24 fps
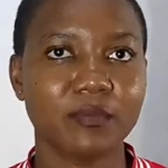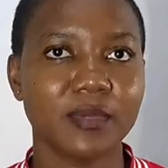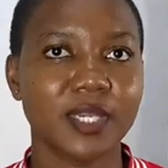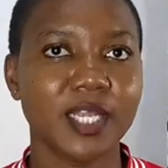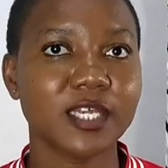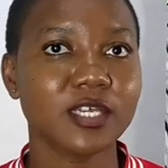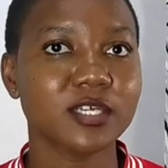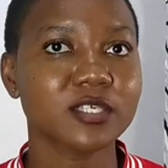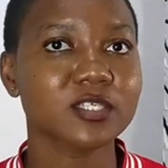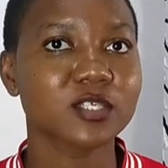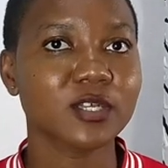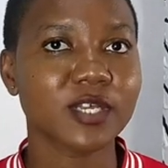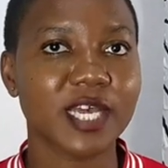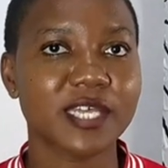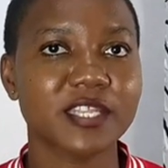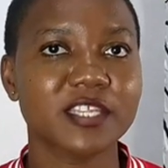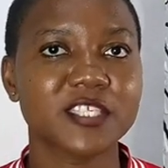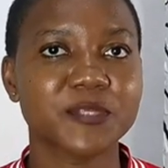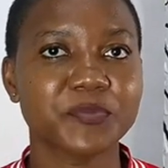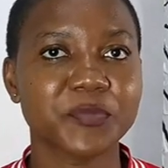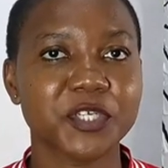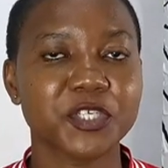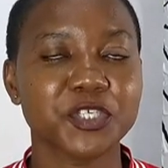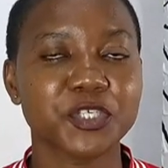Let us look at
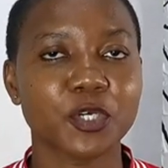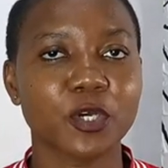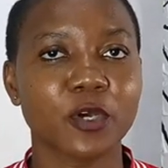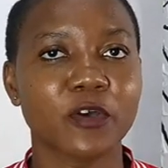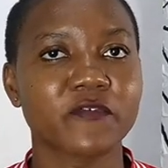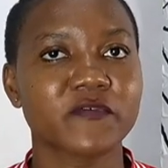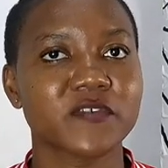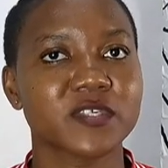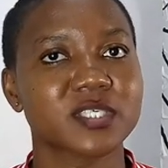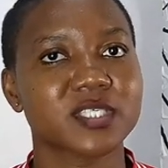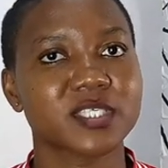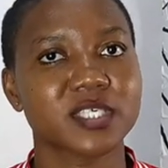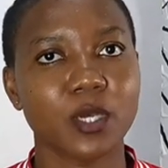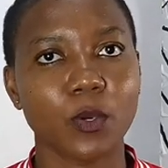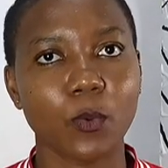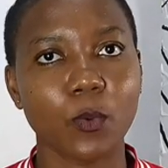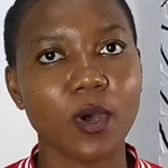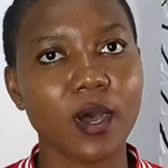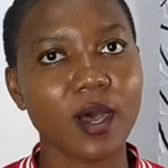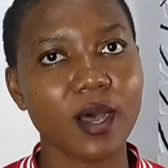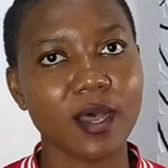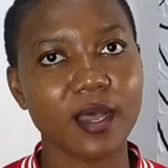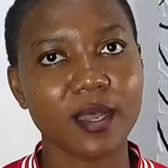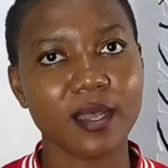this picture of
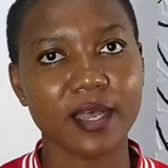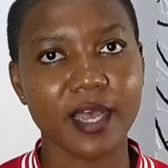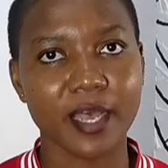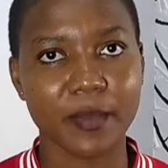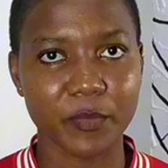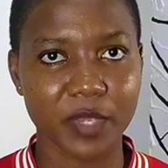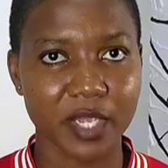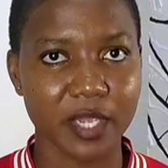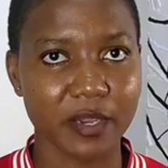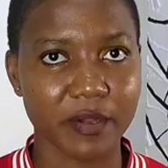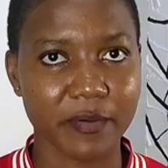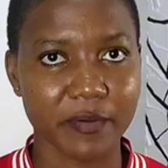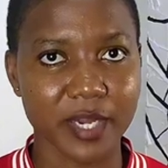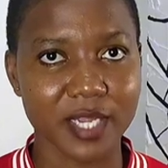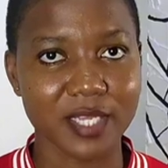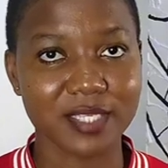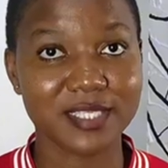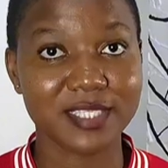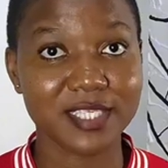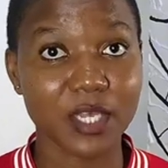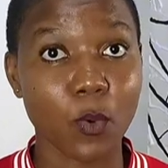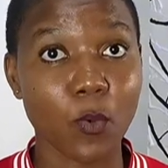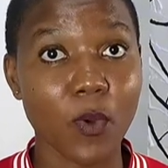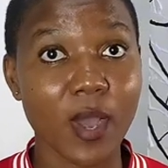Serwaa Amihere.
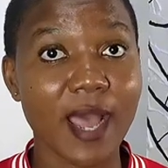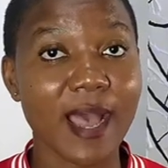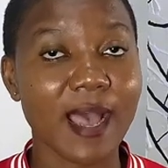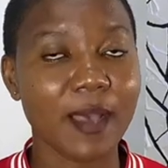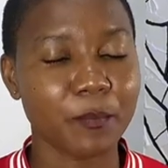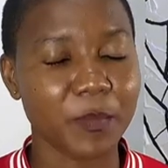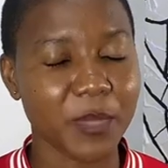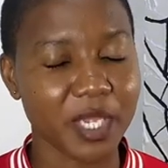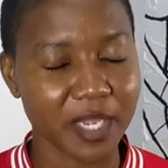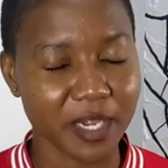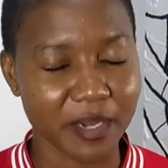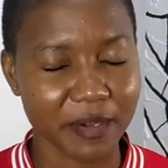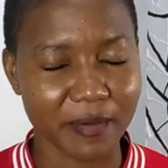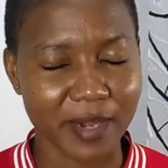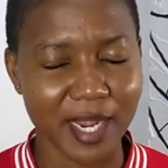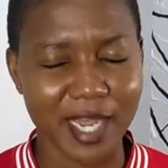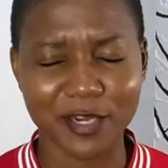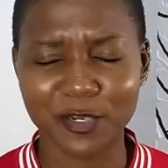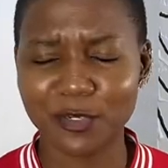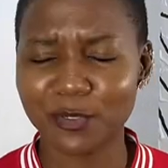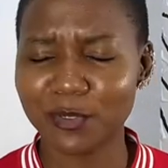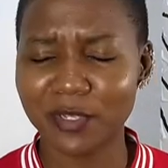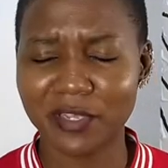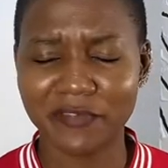Serwaa Amihere.
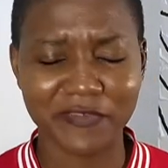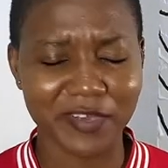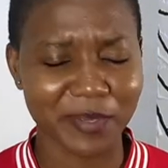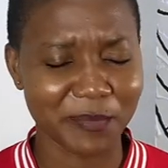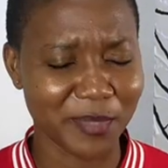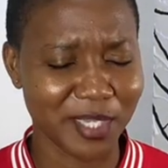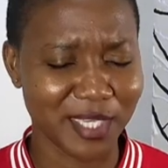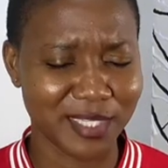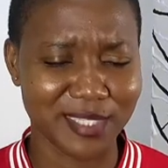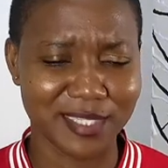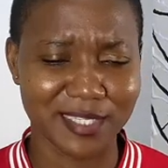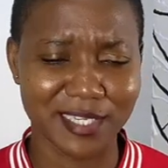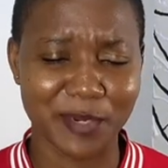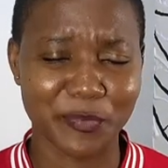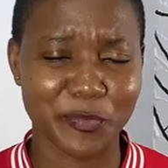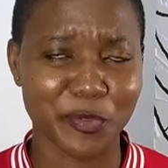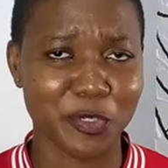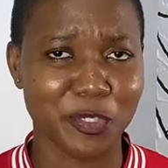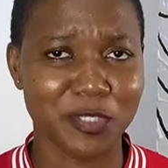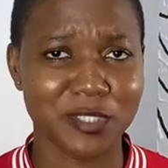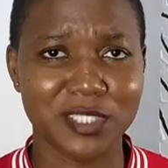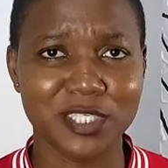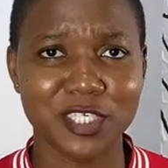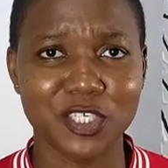I don't know if I'm getting that
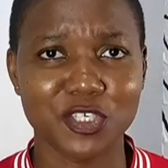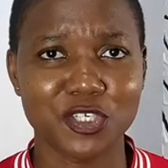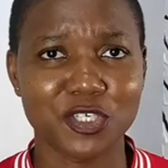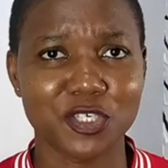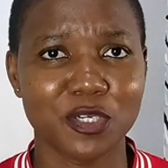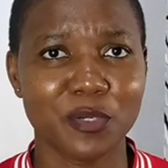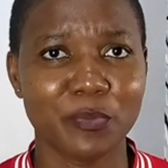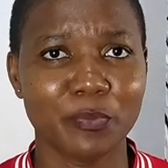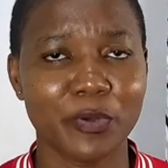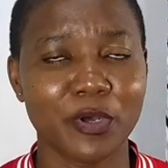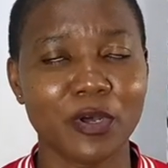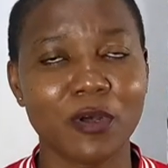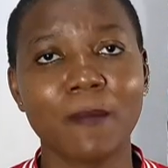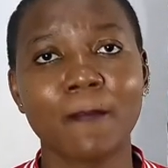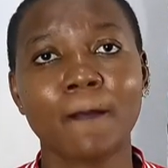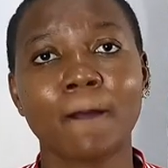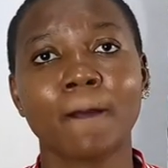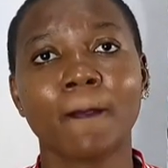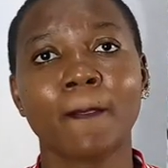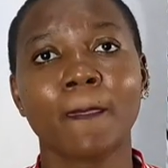pronunciation, but